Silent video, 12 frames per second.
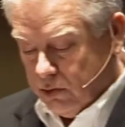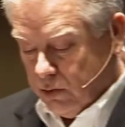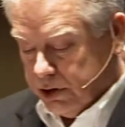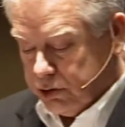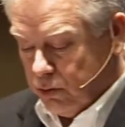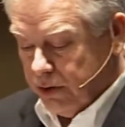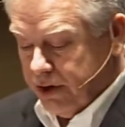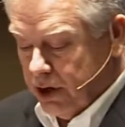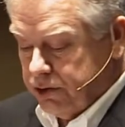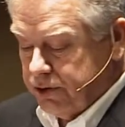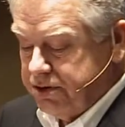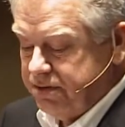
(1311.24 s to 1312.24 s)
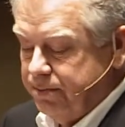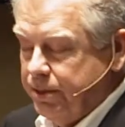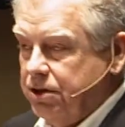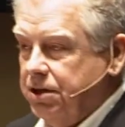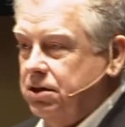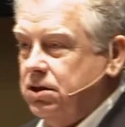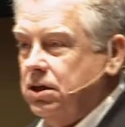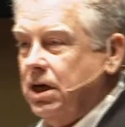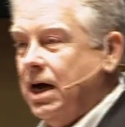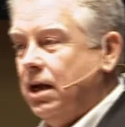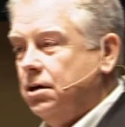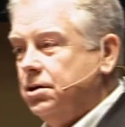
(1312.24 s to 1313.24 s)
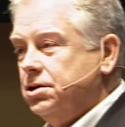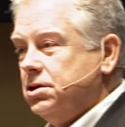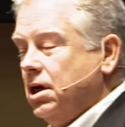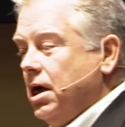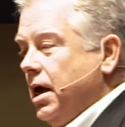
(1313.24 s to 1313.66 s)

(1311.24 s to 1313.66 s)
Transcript: to where it's worth hundreds of millions of dollars,